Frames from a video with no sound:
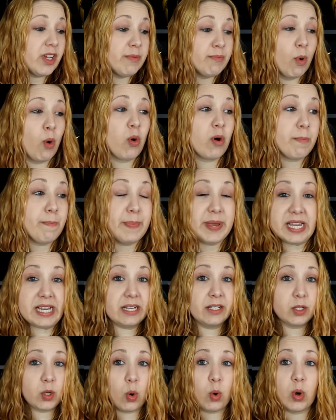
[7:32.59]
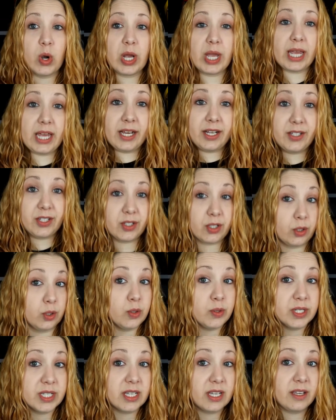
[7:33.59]
more big toy
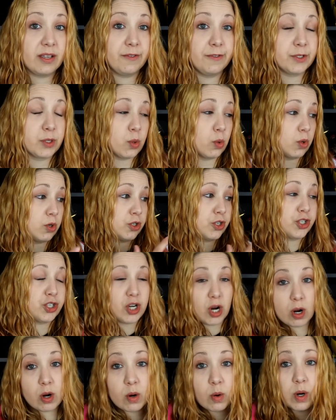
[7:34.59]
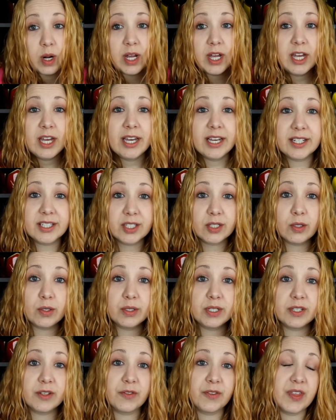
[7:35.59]
exclusives or show
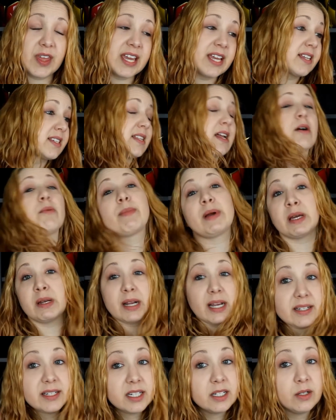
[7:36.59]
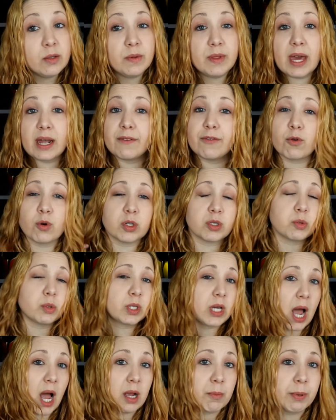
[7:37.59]
exclusive things. Now Bandai did do that of course
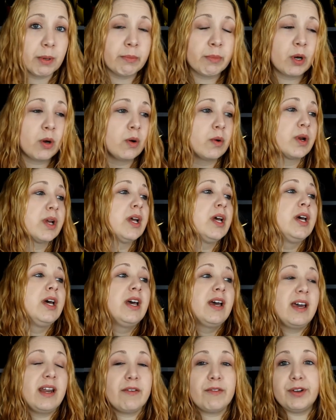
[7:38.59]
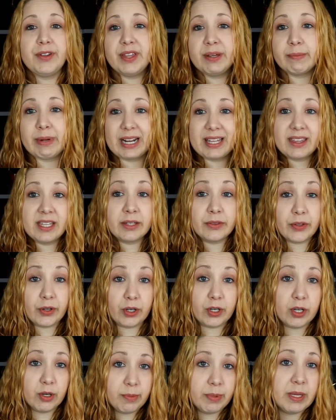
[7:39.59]
with cockpit mode and everything but I think
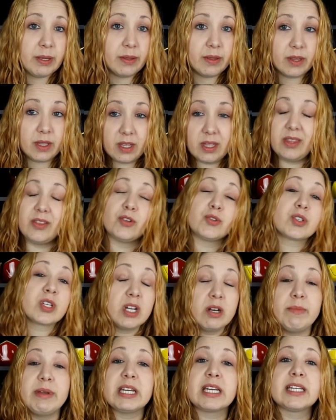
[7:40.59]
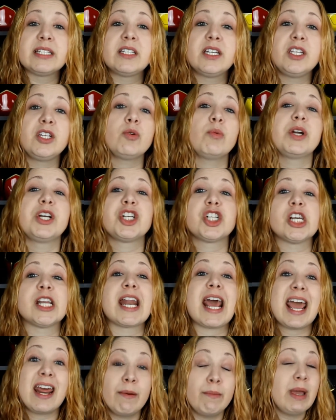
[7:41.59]
there could be there's going to be a
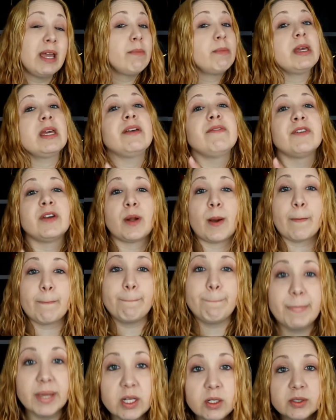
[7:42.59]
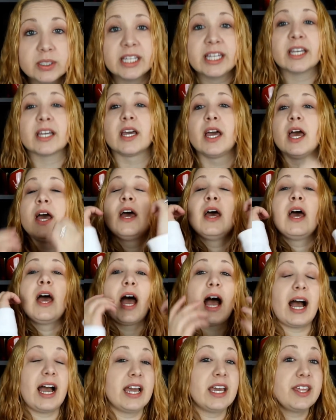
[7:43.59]
continuation and maybe even a building.
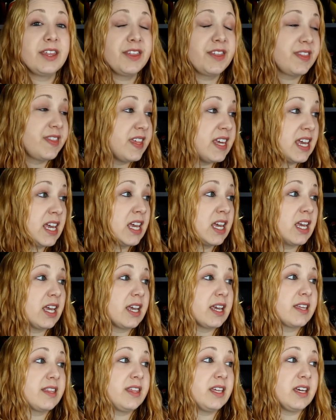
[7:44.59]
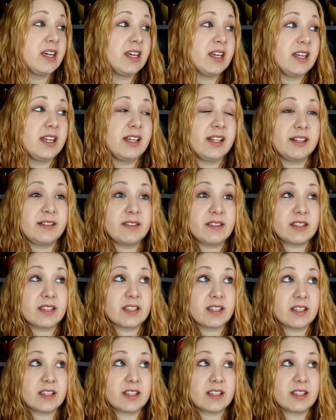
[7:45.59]
I think the